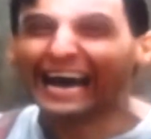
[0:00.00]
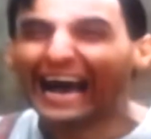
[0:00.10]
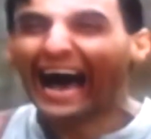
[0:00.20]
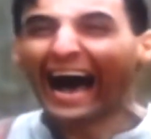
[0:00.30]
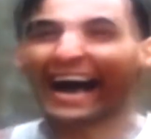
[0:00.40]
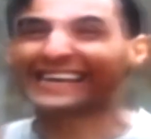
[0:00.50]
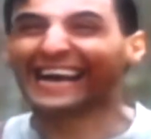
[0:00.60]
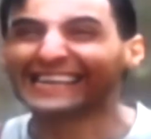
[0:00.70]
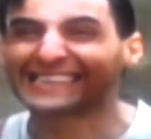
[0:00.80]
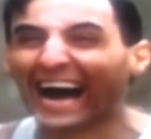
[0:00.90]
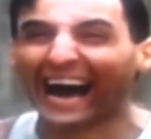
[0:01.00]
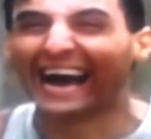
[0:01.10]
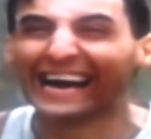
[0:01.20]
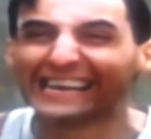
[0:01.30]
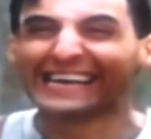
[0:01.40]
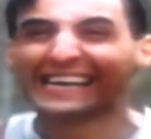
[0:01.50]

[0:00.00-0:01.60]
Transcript: I can't die.